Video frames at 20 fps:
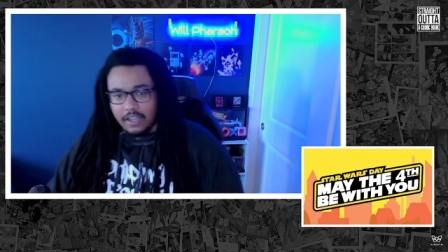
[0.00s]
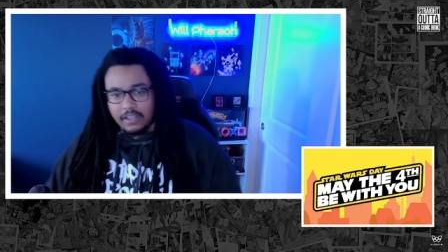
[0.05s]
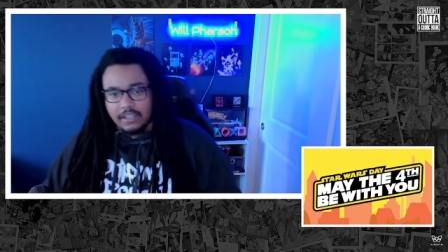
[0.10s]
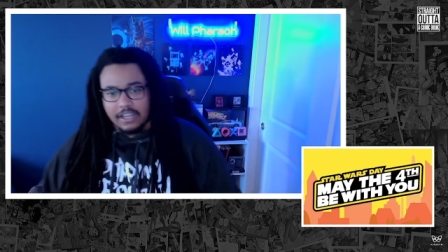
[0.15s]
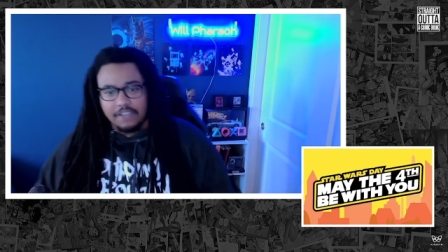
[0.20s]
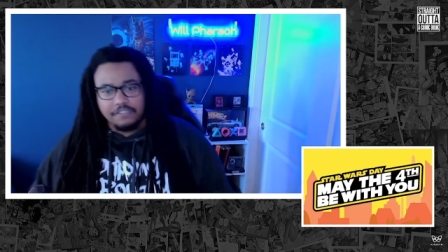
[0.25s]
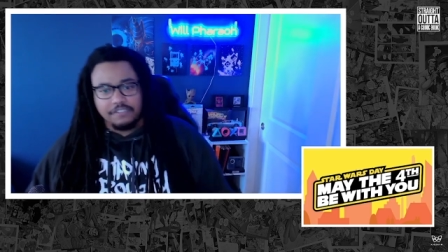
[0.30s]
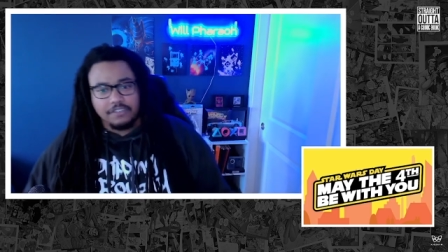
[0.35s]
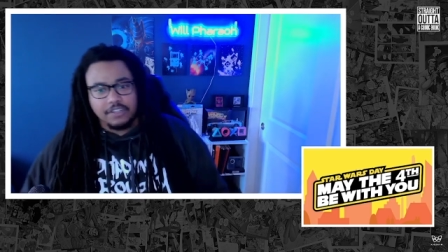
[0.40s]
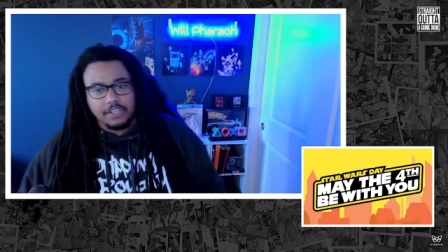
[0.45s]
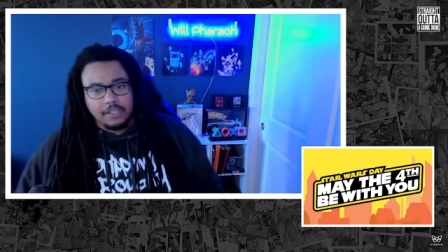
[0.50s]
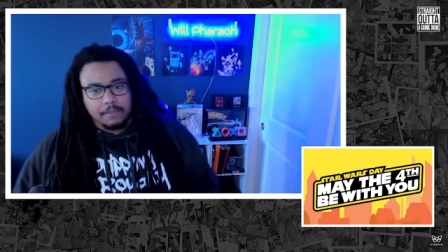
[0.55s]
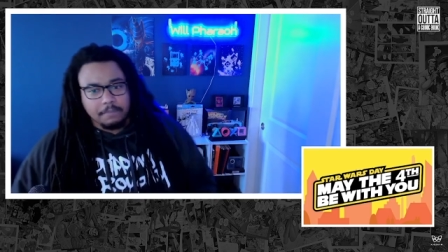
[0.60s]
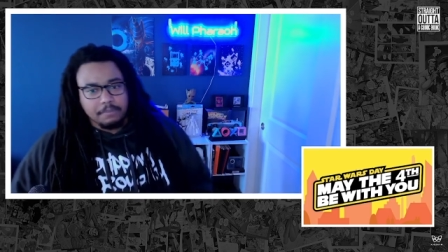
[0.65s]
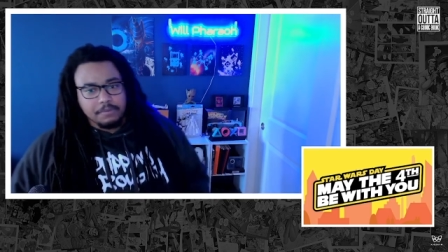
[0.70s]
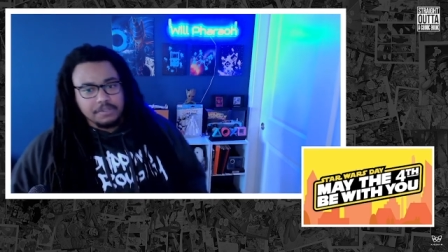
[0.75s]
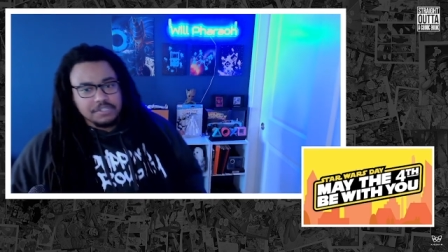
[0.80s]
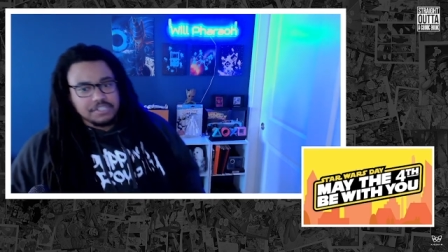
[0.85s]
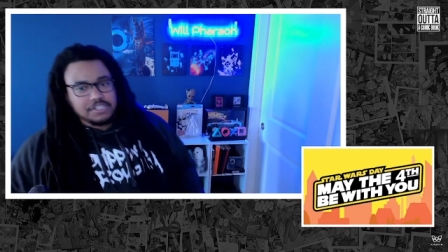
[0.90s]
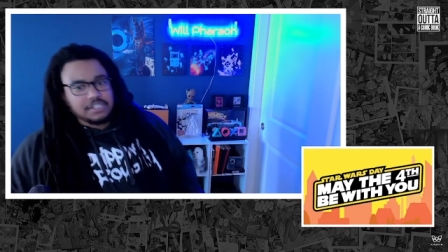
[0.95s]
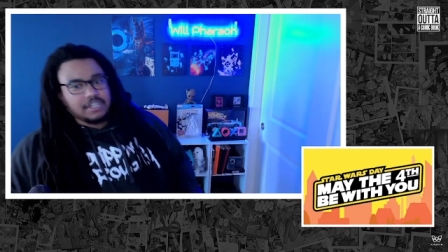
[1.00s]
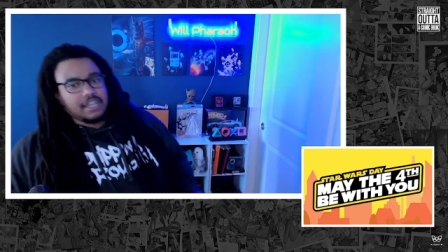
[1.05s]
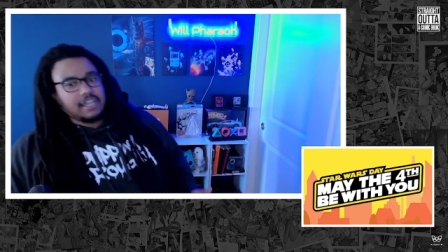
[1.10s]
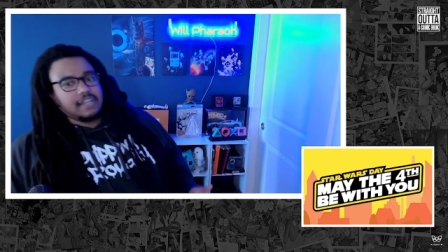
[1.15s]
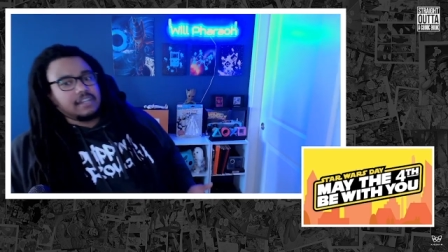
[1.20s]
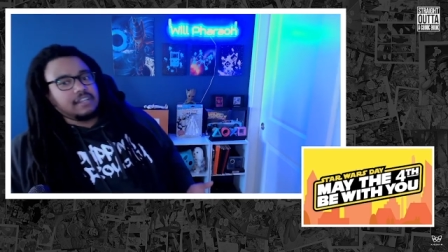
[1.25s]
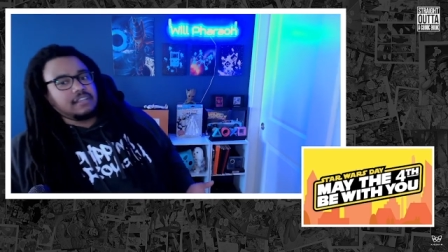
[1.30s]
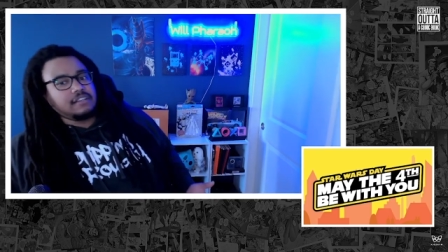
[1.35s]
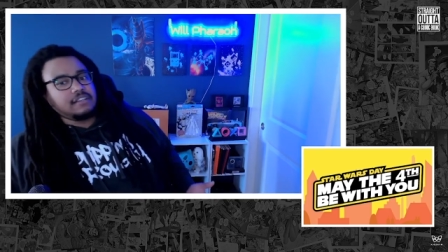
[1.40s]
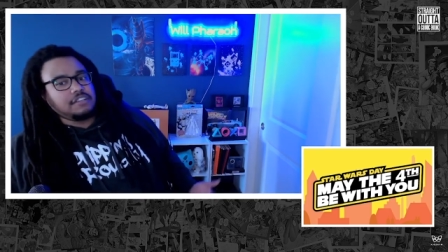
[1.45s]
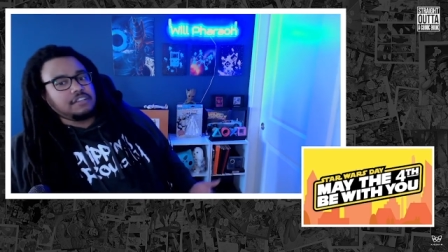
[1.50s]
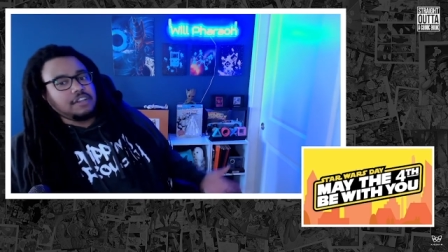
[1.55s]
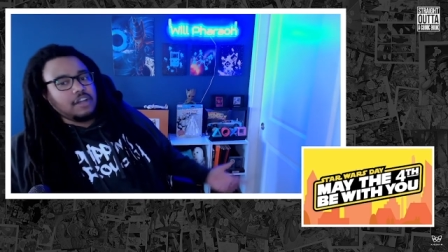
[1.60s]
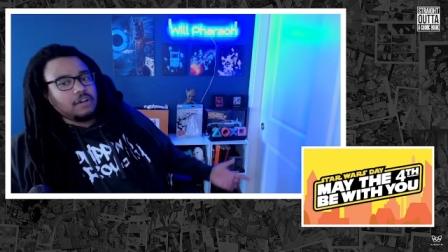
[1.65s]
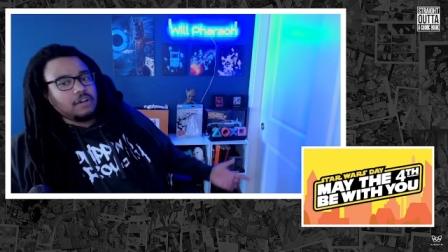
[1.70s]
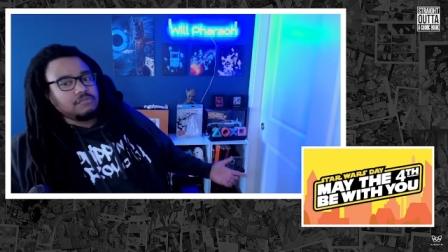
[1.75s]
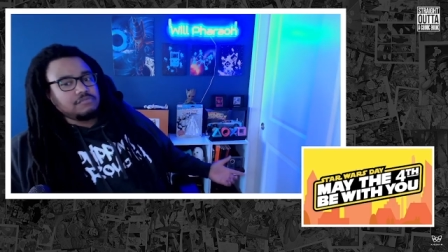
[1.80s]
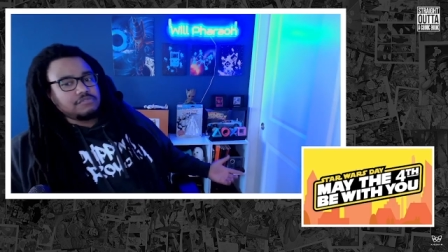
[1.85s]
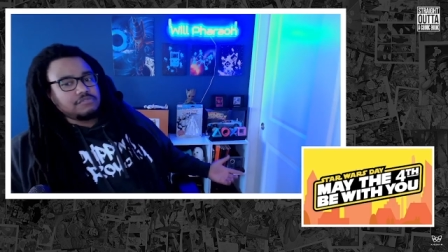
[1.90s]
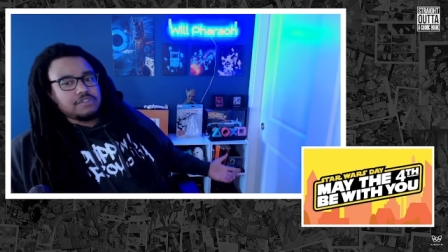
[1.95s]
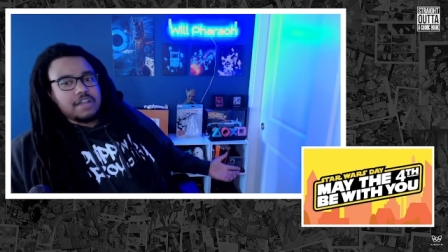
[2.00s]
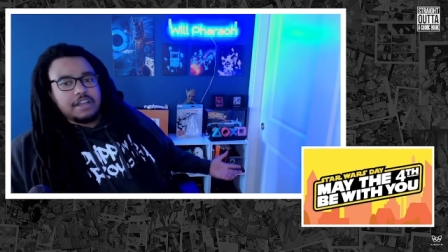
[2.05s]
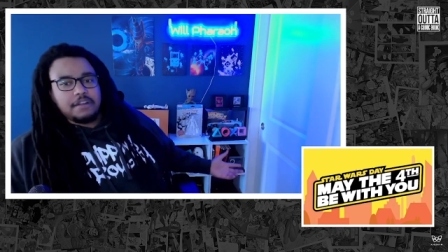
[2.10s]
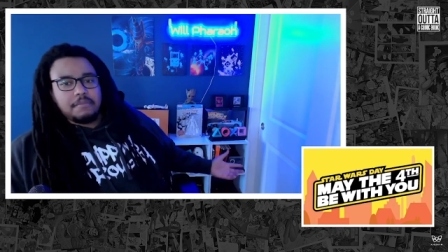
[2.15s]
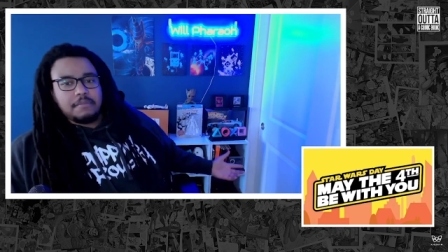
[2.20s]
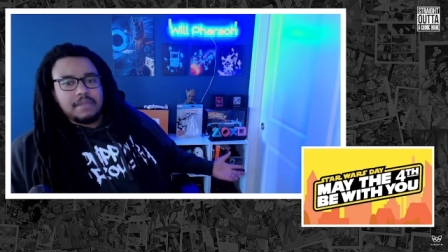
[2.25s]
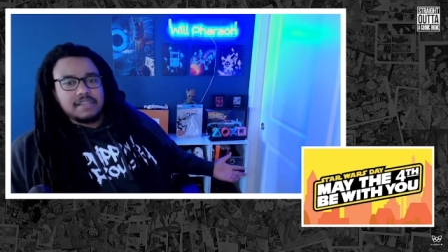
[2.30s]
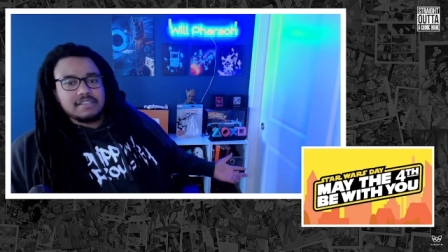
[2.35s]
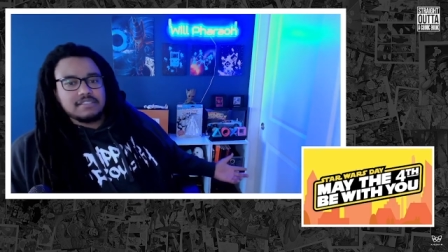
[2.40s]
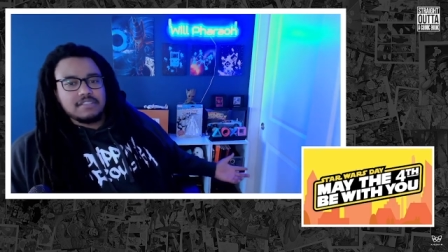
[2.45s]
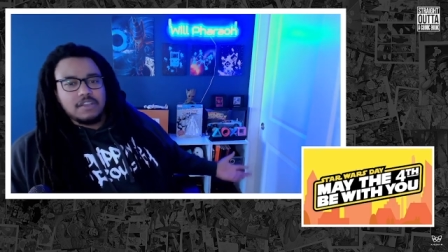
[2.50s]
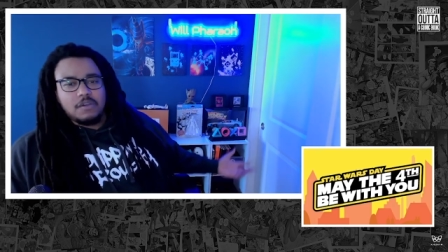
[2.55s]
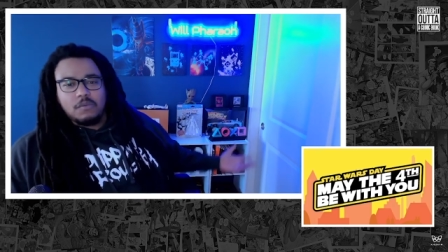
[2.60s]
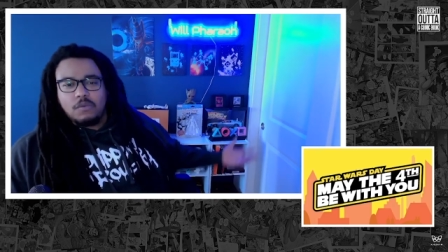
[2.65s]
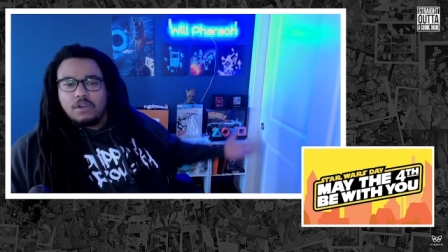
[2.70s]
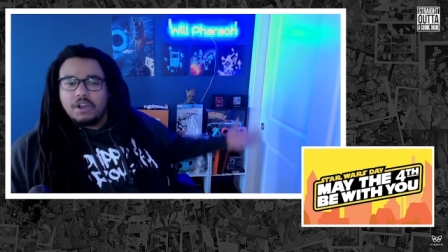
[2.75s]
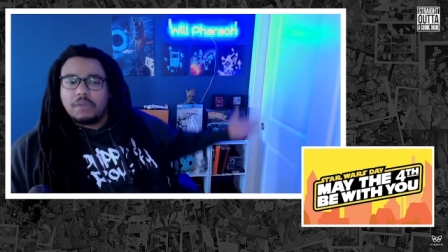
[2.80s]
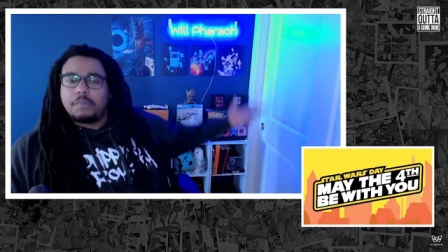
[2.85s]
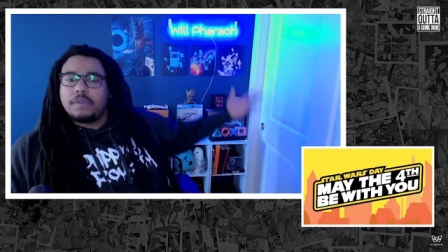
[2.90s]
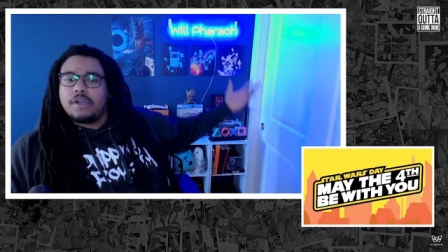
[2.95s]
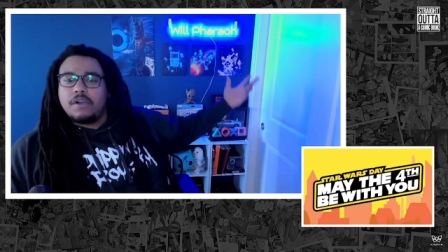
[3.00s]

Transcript: Definitely appreciate it. You know, trying to make something work.